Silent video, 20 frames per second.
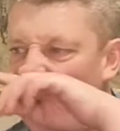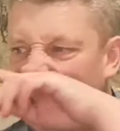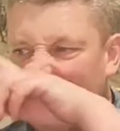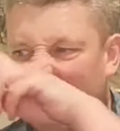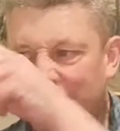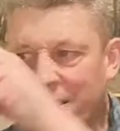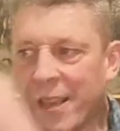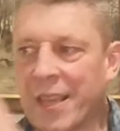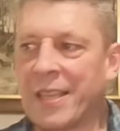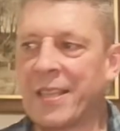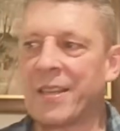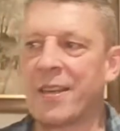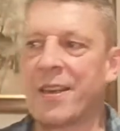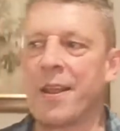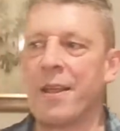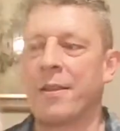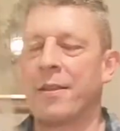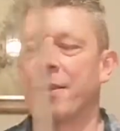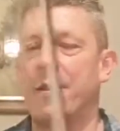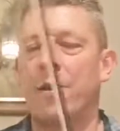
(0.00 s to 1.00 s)
Right,
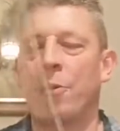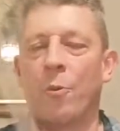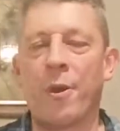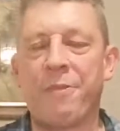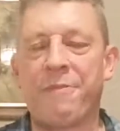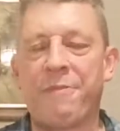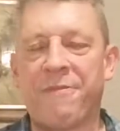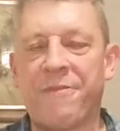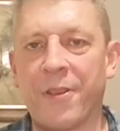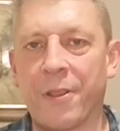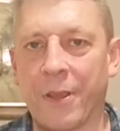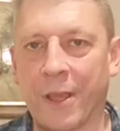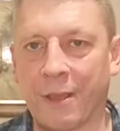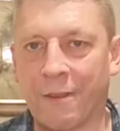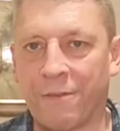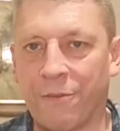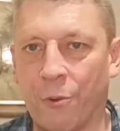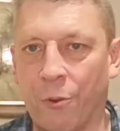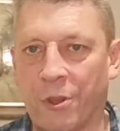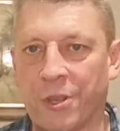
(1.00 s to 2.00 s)
with feeling,
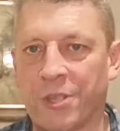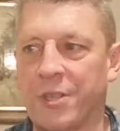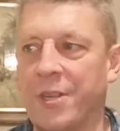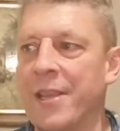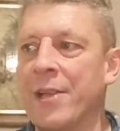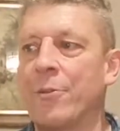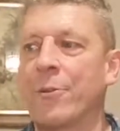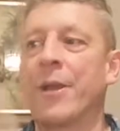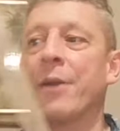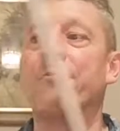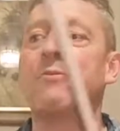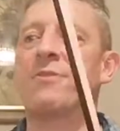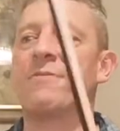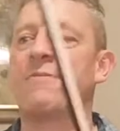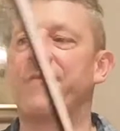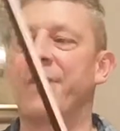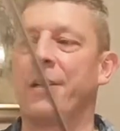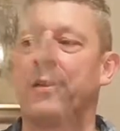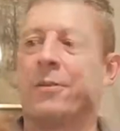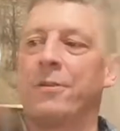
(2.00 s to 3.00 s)
folks, Niel Gow's
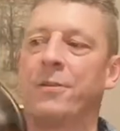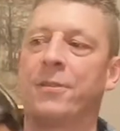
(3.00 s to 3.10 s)
fiddle.